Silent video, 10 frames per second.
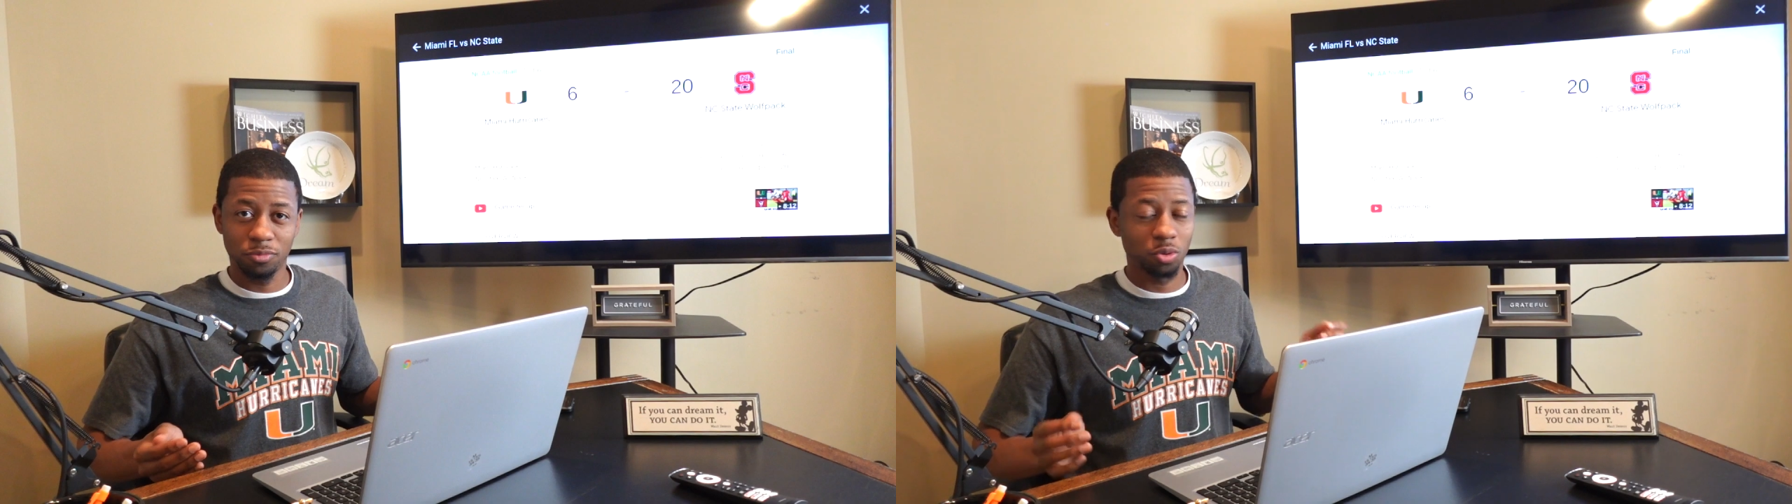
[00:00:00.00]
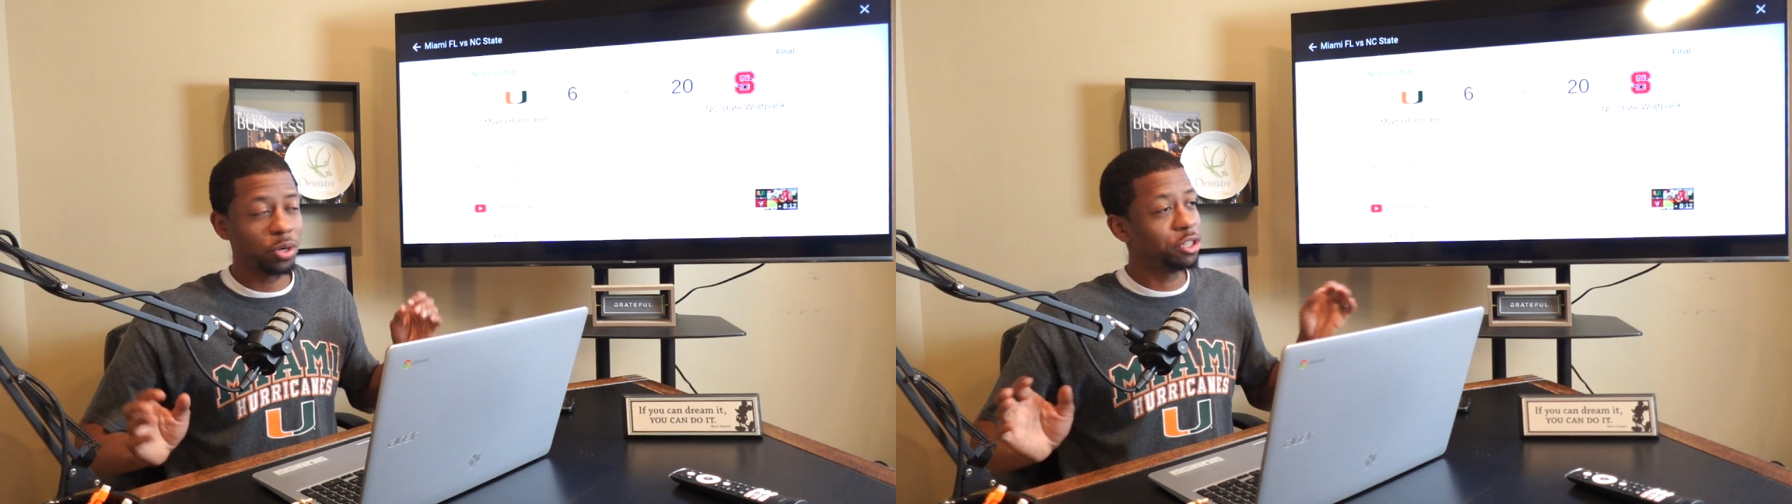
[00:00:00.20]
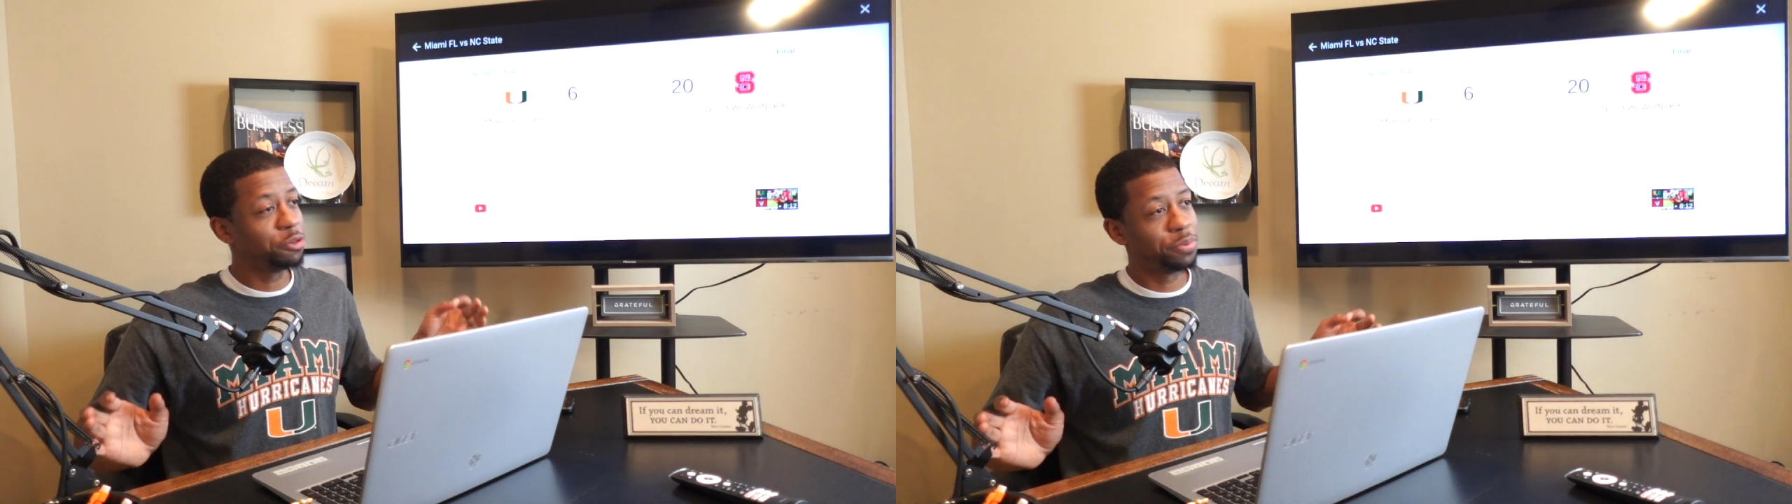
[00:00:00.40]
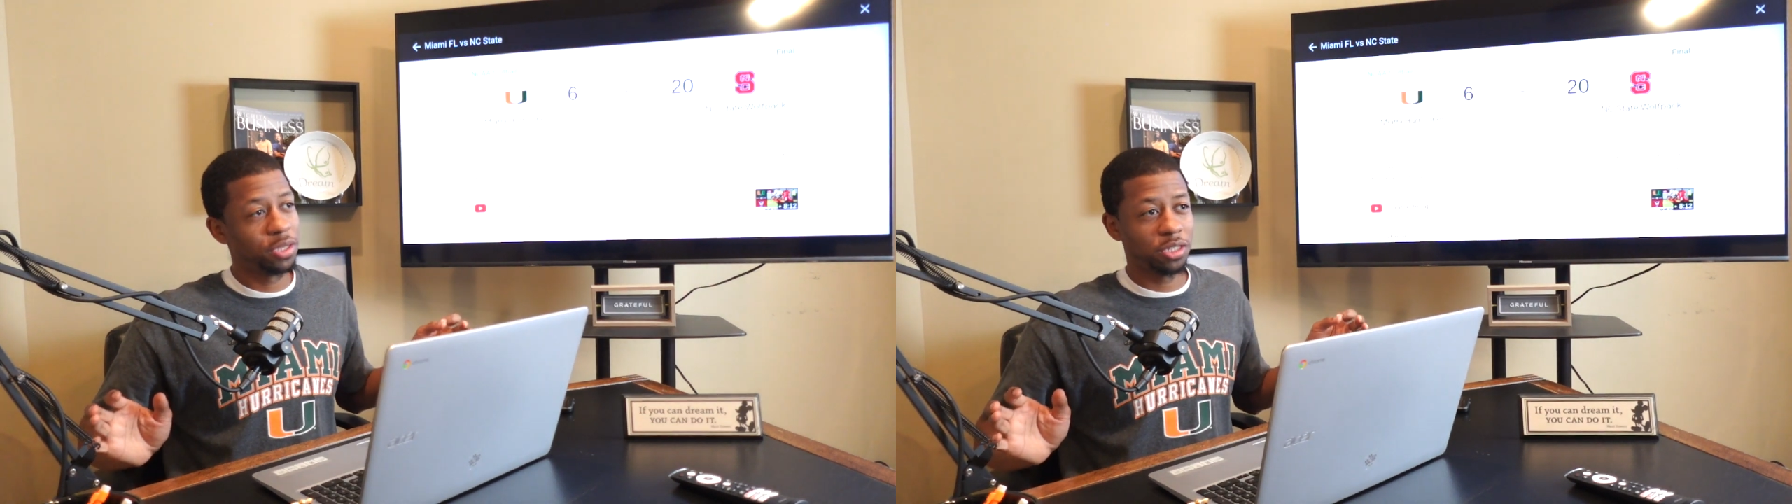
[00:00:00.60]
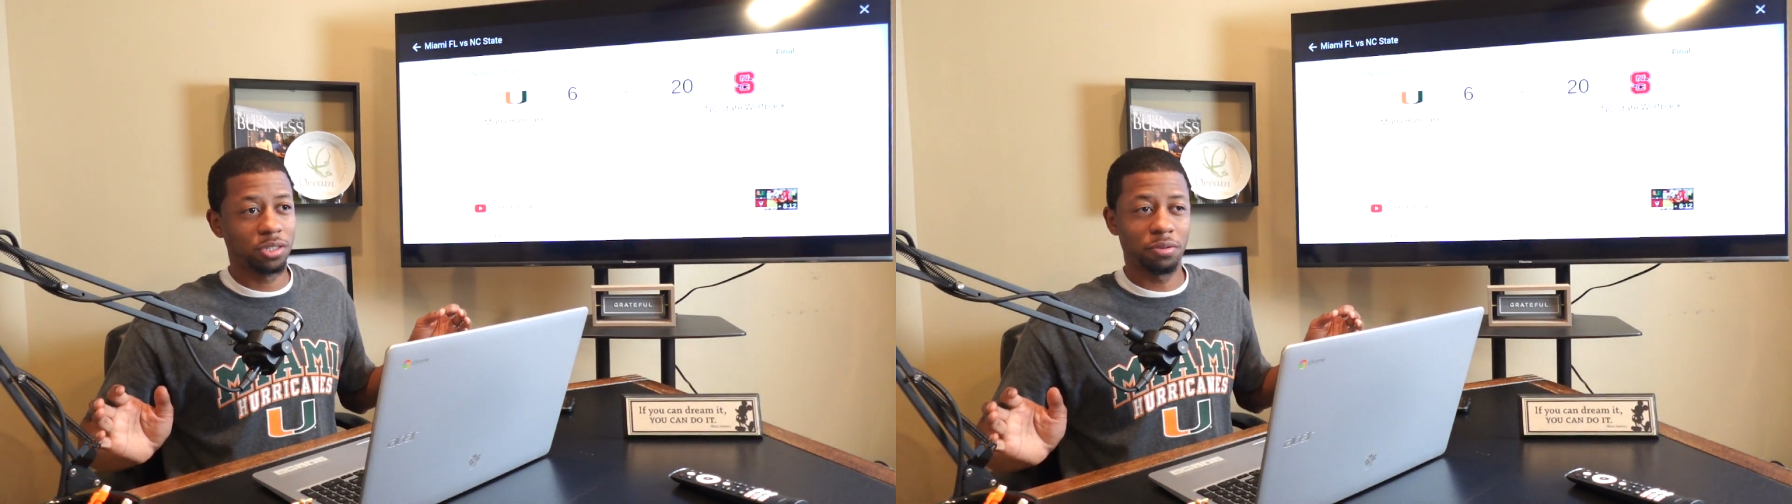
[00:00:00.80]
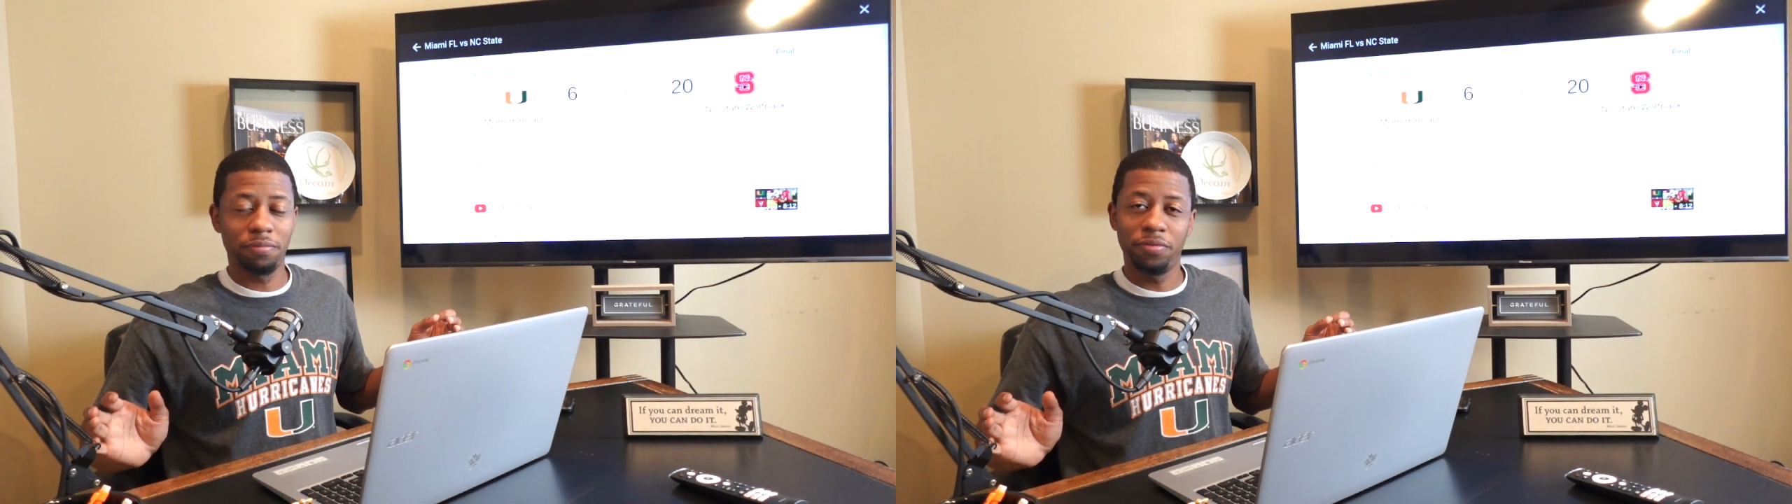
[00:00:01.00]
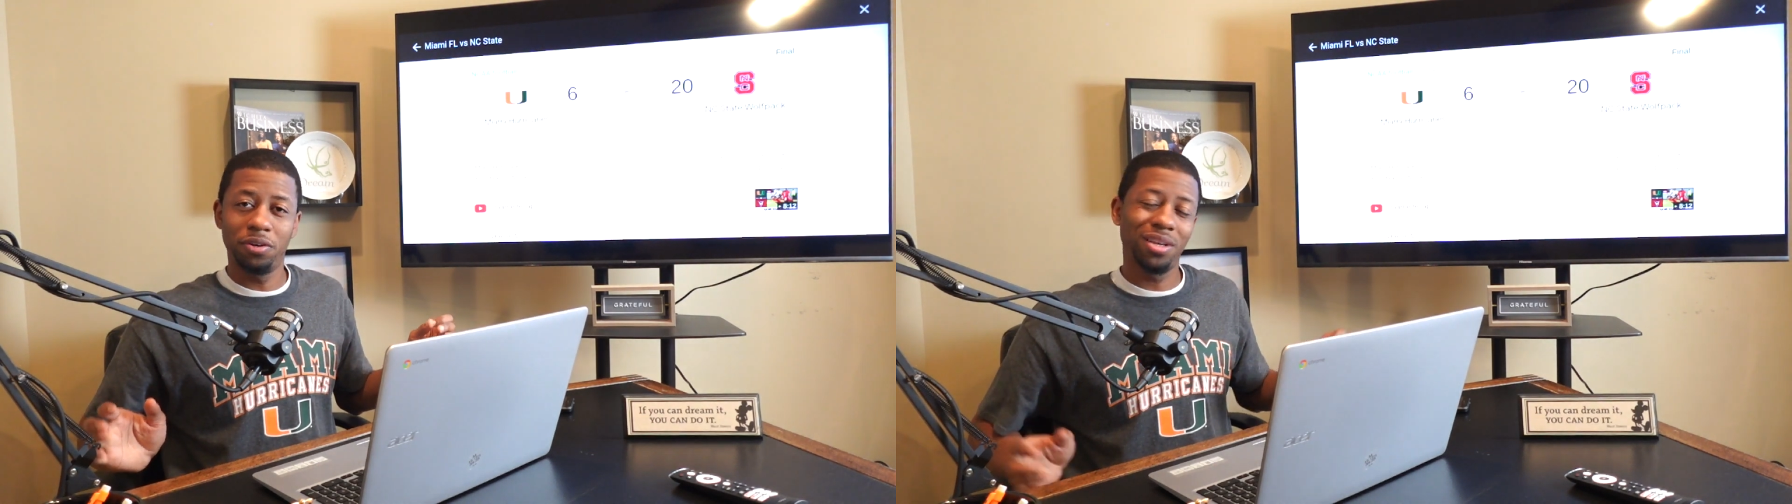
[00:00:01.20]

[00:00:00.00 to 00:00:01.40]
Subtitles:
22 positions on the field.